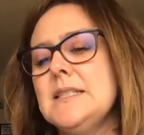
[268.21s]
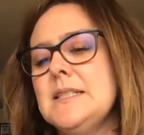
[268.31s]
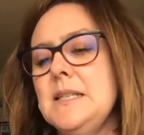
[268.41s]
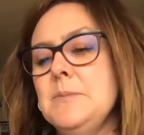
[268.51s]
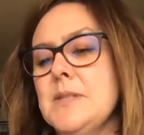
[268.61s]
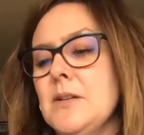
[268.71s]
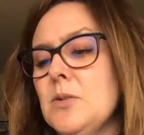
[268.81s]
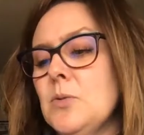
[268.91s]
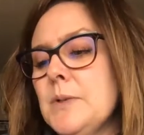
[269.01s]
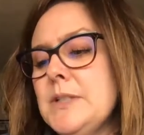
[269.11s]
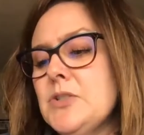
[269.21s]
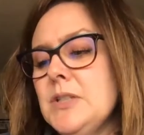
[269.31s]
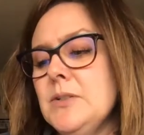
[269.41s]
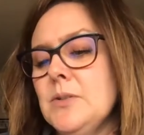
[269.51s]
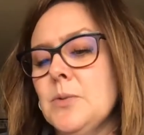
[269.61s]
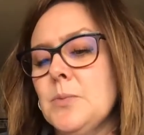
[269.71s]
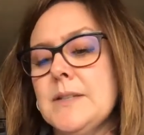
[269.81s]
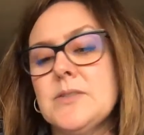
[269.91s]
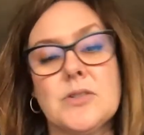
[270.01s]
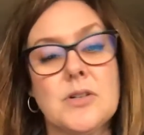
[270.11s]
seems Uncle Richie knew the
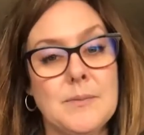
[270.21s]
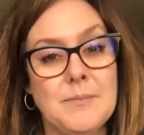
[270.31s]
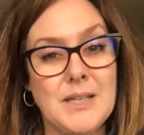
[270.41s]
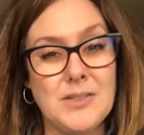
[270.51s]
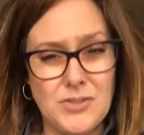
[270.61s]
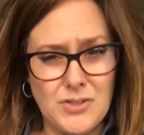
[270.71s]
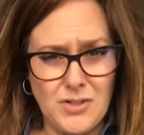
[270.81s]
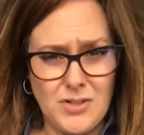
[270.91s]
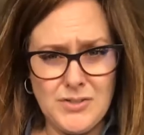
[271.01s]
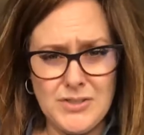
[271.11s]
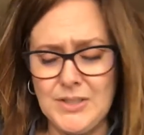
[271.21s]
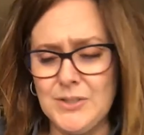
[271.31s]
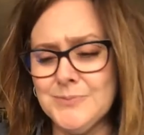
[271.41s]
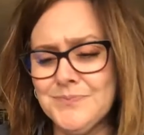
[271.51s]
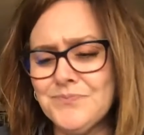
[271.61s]
restaurant manager also.